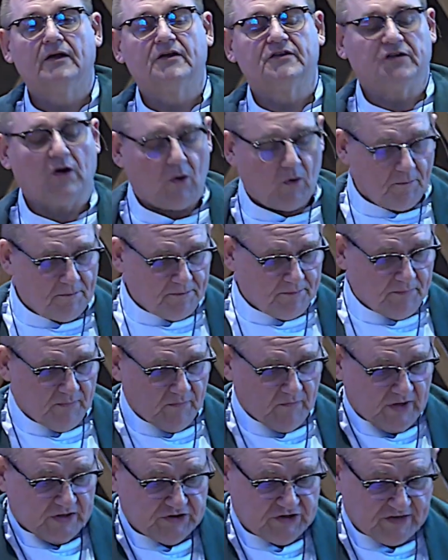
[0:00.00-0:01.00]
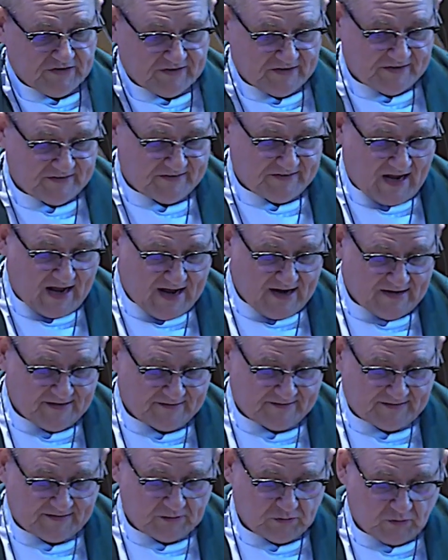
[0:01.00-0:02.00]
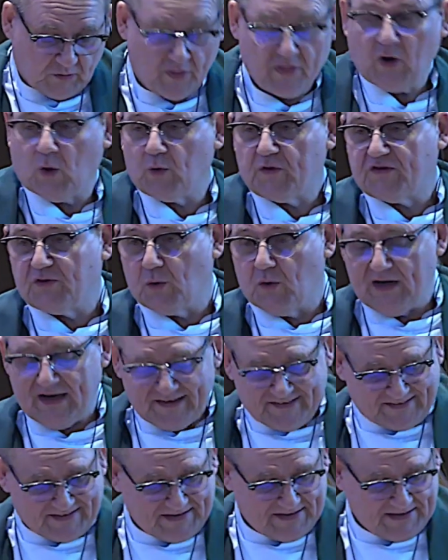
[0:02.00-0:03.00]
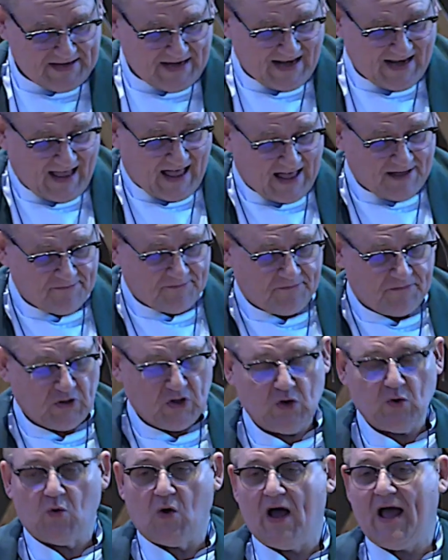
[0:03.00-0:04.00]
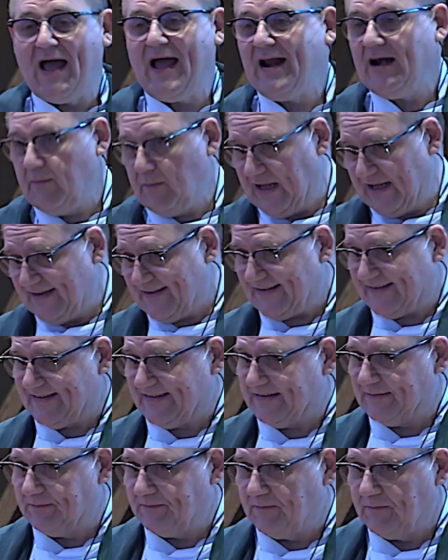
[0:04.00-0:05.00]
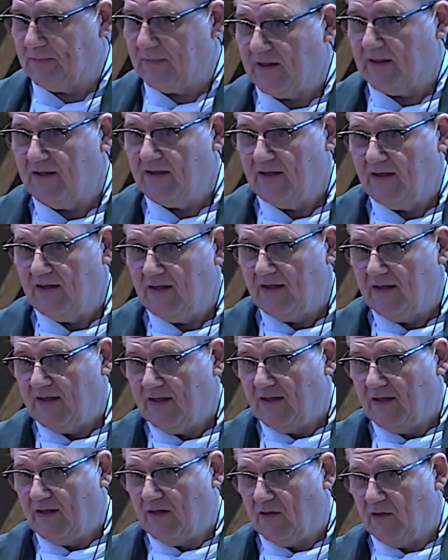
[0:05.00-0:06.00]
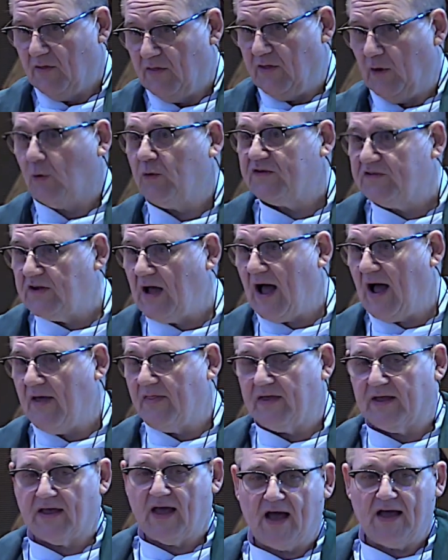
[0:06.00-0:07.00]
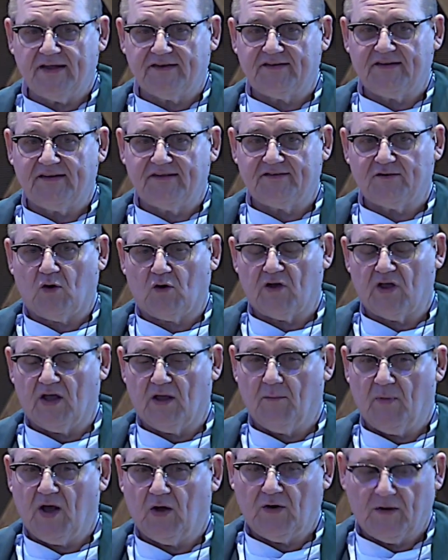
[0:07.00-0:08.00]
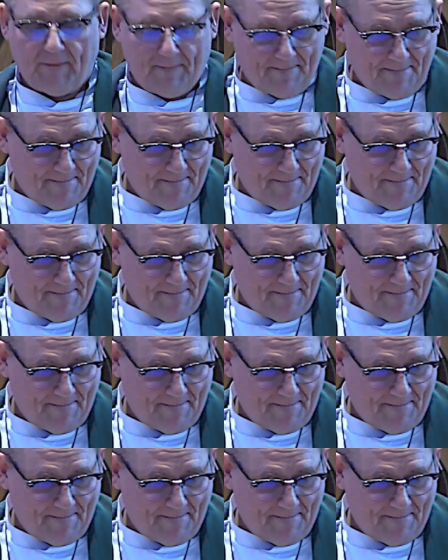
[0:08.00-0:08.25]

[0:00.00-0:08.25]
So, when Jesus says to those who listen, love your enemies, those are the guys he's talking about.